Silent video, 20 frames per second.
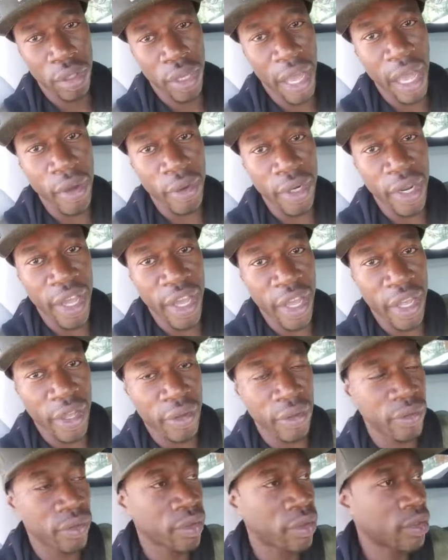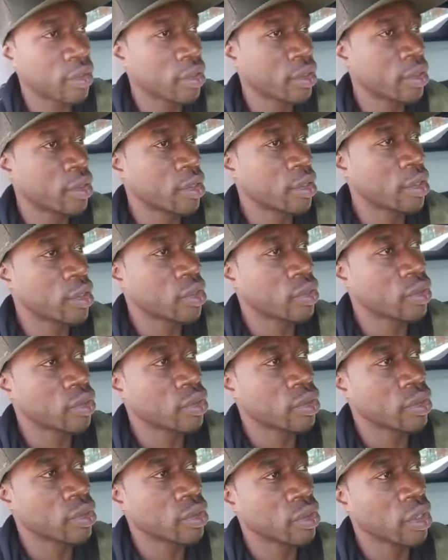Hour and a half.
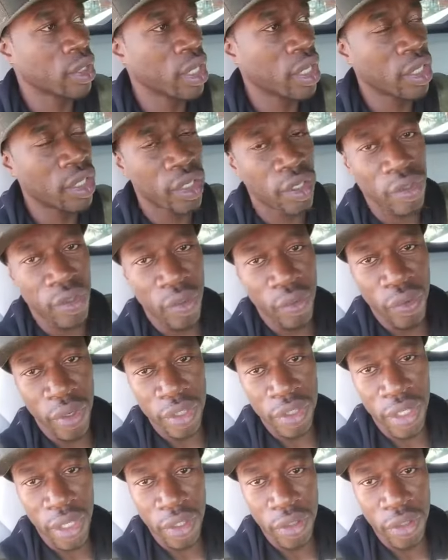Ain't getting no rest.